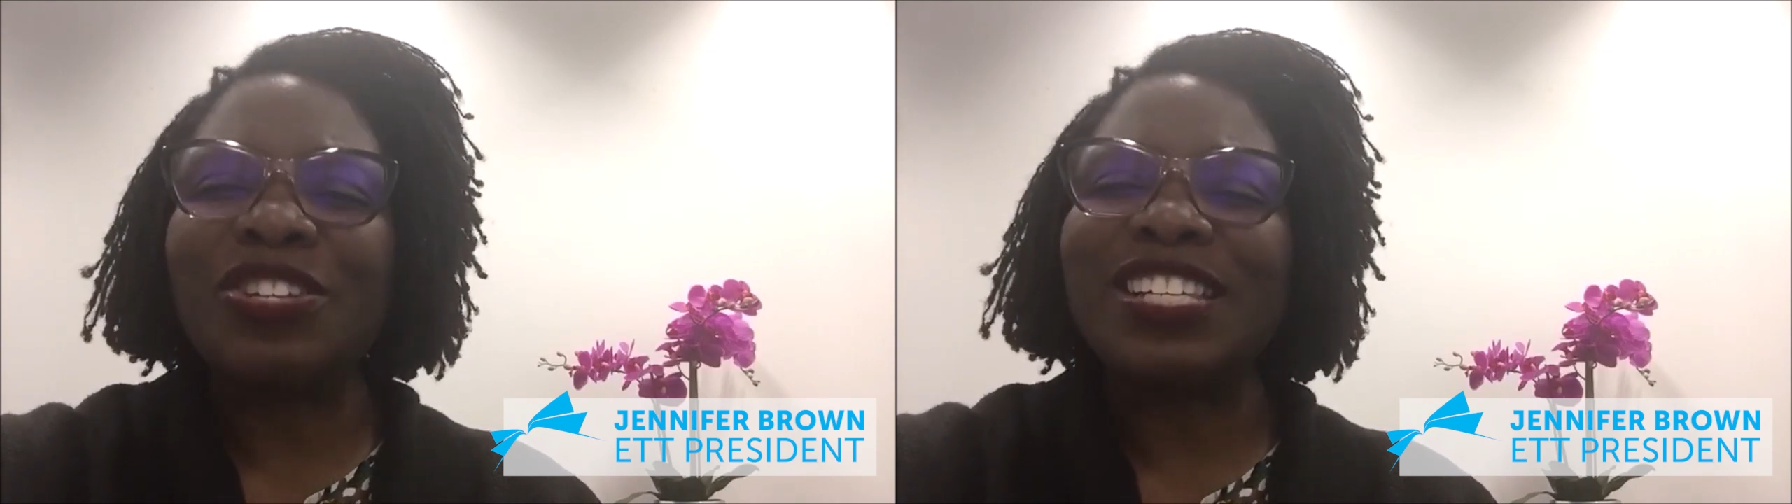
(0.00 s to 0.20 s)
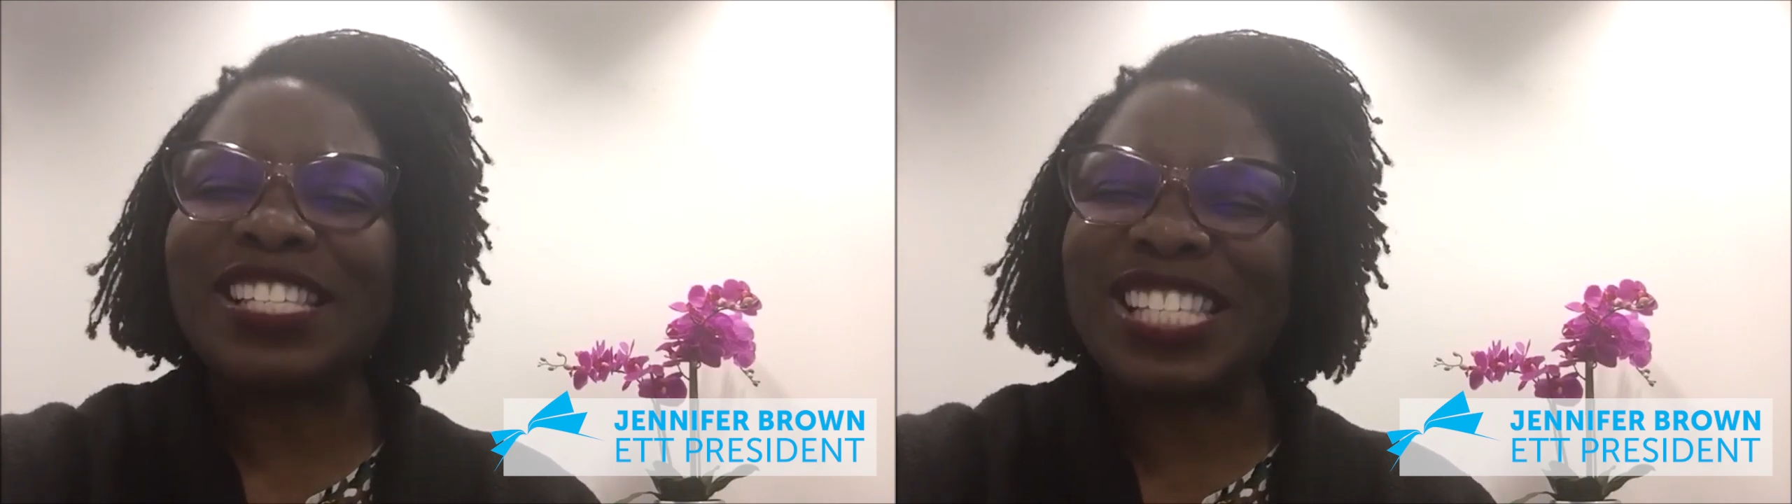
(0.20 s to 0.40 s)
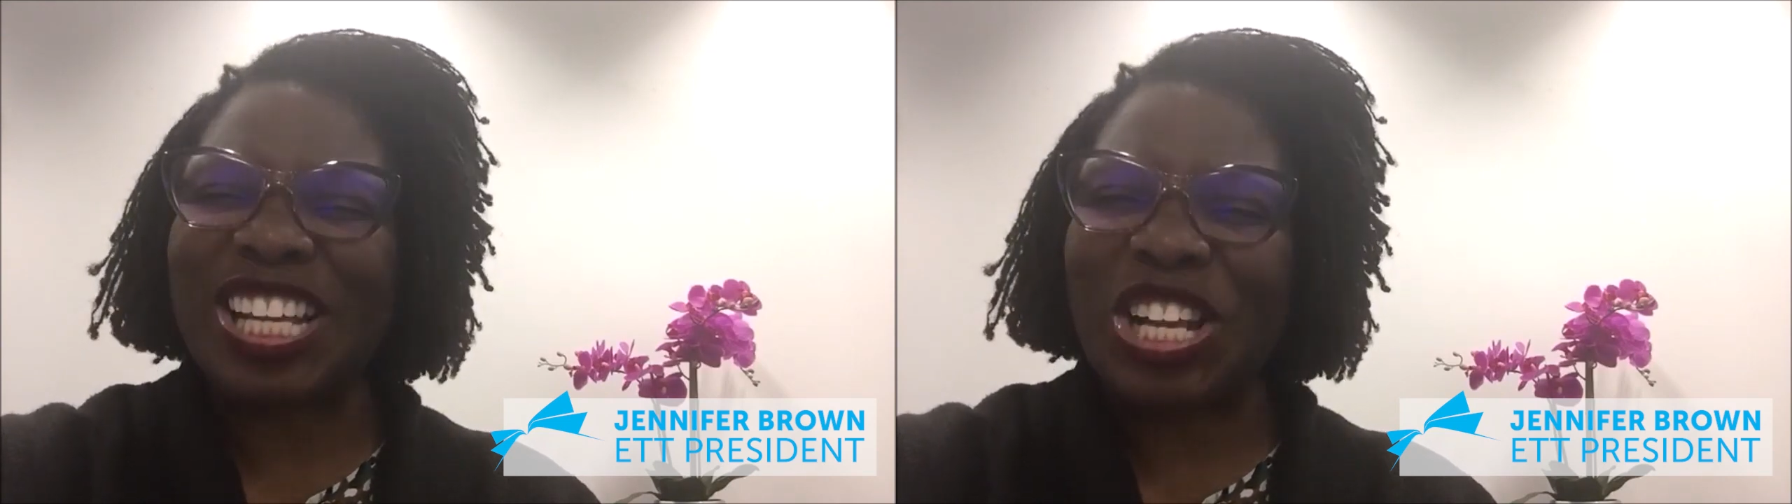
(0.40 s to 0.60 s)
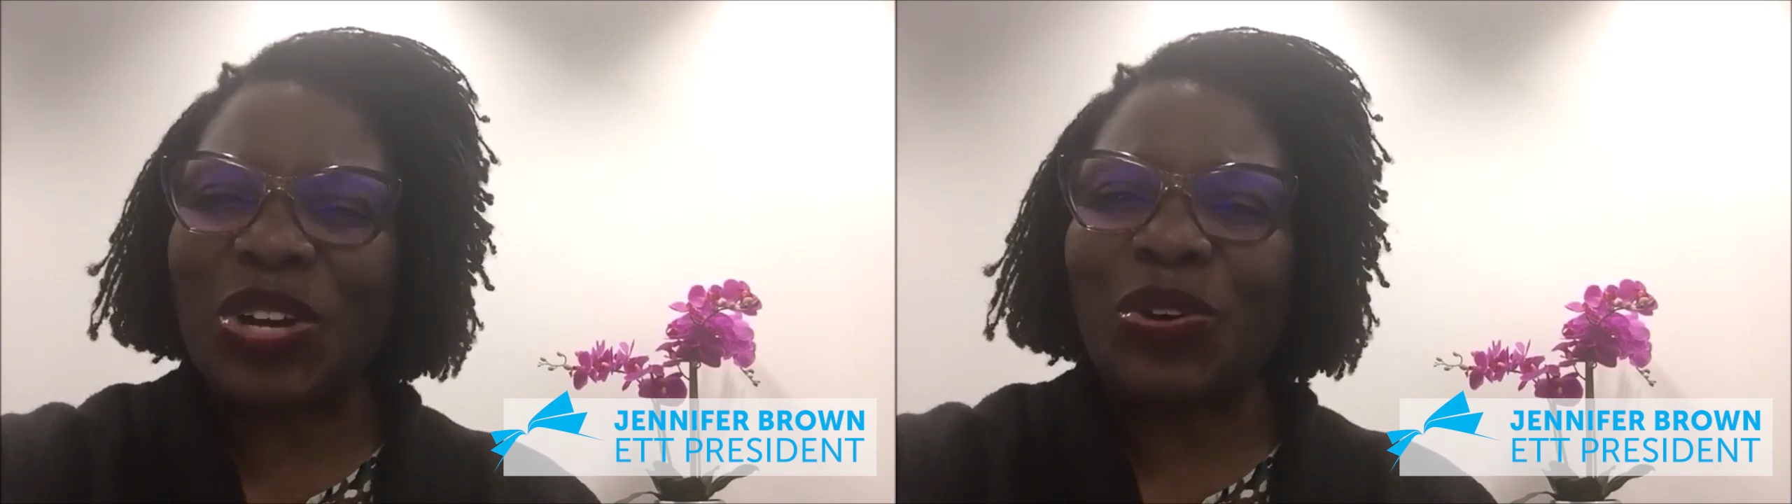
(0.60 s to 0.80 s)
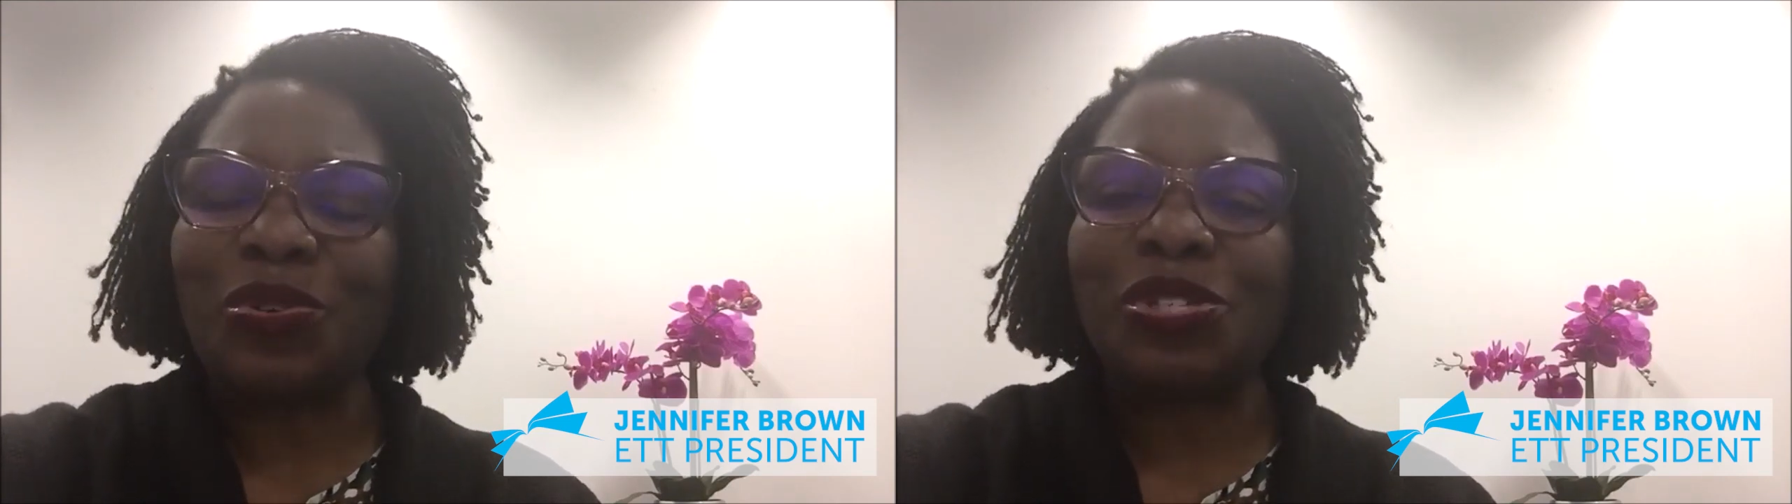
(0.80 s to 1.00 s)
to
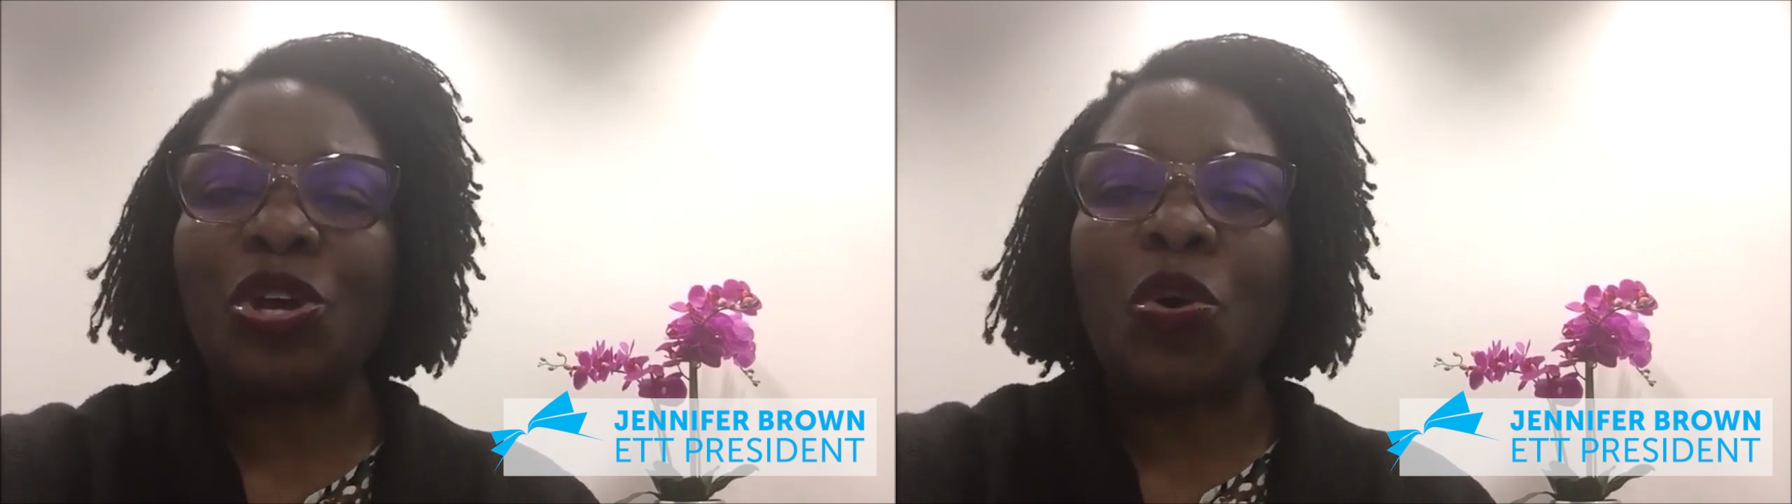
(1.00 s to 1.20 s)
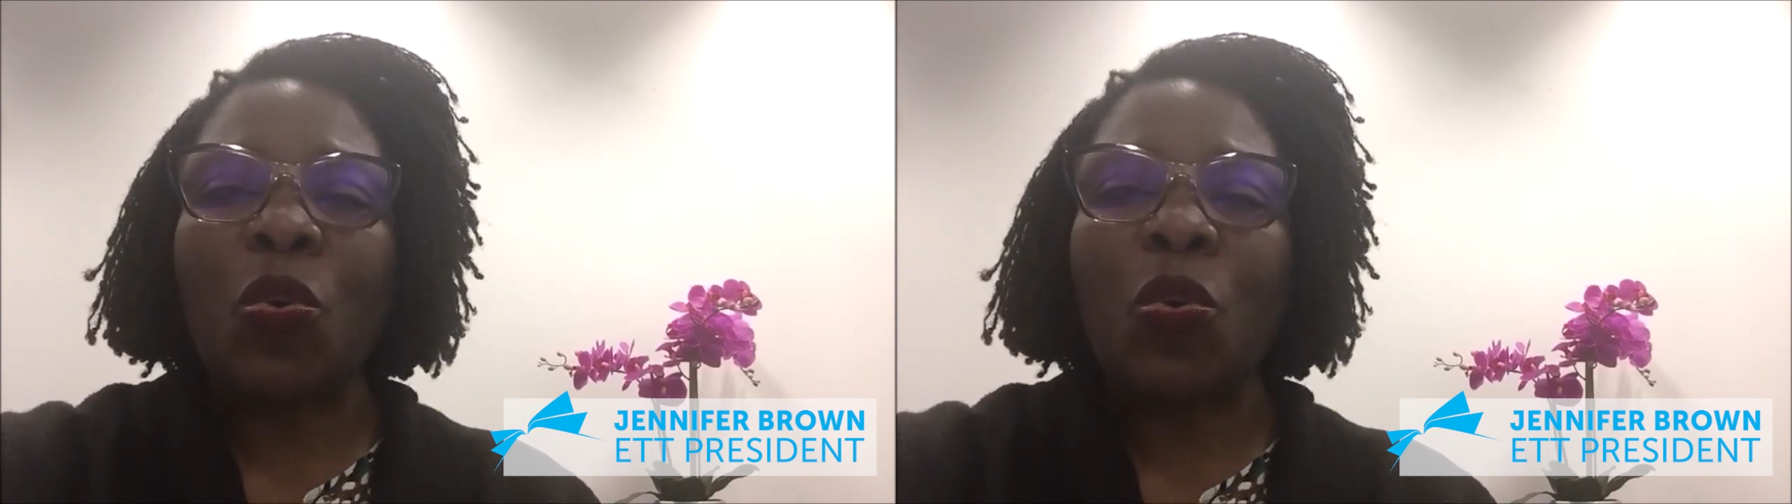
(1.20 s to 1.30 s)
disclose